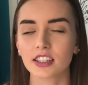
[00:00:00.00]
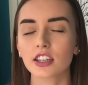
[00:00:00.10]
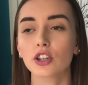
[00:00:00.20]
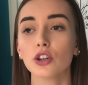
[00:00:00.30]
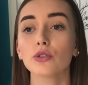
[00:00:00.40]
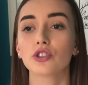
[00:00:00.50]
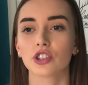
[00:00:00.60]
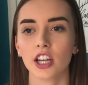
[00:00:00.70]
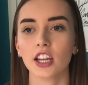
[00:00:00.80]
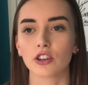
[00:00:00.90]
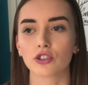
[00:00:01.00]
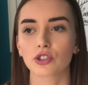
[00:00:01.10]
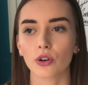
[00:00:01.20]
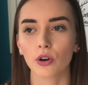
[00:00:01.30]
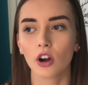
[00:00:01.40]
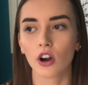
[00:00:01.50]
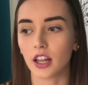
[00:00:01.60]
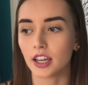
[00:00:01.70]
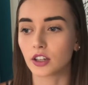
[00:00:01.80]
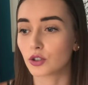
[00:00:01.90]
It's a huge change. So
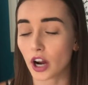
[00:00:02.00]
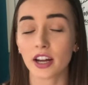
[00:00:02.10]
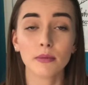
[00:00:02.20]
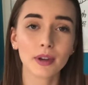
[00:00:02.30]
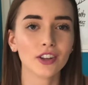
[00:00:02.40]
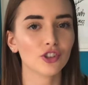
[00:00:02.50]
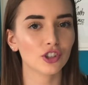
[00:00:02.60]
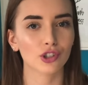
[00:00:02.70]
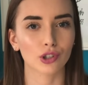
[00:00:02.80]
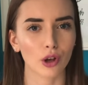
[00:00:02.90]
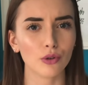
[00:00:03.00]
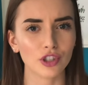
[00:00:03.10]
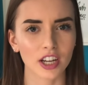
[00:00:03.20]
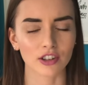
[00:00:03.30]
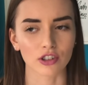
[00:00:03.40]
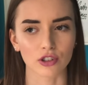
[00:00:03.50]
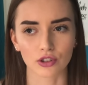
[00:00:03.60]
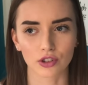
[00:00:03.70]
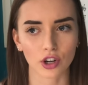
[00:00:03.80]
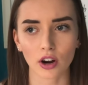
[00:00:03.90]
like, try to make just slow changes.
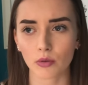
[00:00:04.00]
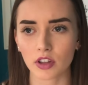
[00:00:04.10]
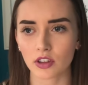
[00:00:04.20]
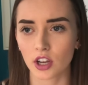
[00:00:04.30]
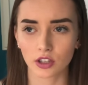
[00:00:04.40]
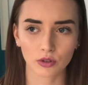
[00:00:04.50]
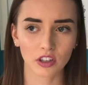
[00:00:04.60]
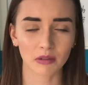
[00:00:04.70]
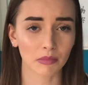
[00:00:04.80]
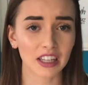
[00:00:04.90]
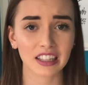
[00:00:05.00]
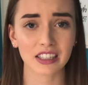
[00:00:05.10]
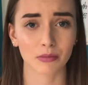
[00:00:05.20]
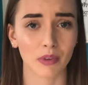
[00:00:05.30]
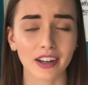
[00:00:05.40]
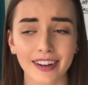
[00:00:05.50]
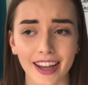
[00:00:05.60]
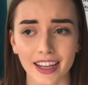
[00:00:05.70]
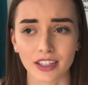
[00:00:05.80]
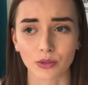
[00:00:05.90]
Start with doing meatless
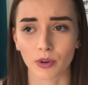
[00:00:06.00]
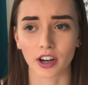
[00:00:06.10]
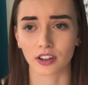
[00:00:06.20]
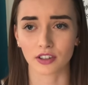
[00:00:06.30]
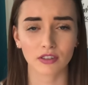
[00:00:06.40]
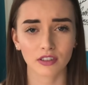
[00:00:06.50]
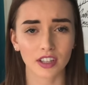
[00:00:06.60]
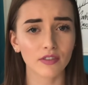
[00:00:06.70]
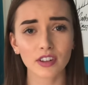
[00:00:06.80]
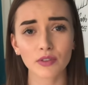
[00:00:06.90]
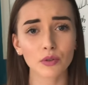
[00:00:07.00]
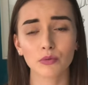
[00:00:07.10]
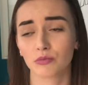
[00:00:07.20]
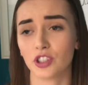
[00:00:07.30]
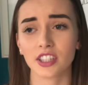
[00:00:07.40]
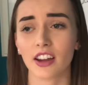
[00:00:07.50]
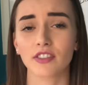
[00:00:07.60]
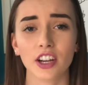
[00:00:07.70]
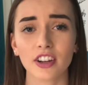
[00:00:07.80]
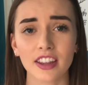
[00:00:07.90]
Mondays where you, even if you just
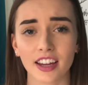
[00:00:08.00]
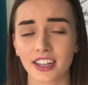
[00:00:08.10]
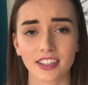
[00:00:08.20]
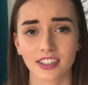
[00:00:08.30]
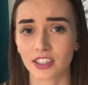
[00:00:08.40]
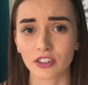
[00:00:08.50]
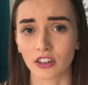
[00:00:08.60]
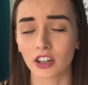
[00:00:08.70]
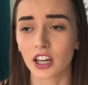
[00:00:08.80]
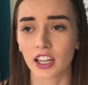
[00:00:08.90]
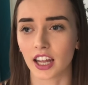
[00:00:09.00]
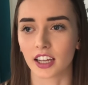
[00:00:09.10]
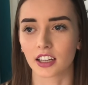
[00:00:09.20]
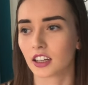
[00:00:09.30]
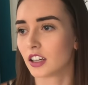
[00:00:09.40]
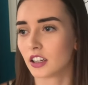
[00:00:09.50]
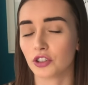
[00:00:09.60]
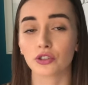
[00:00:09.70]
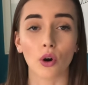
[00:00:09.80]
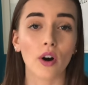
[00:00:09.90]
have dairy that day still, like
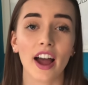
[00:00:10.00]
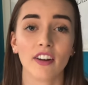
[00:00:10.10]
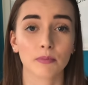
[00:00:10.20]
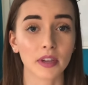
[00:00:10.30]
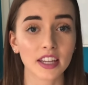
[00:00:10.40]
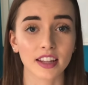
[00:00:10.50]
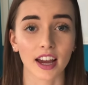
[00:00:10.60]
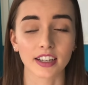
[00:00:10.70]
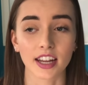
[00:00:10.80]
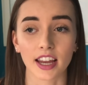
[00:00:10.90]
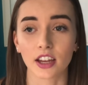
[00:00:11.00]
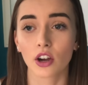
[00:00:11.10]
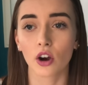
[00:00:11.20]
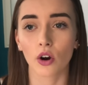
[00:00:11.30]
just don't have meat that day.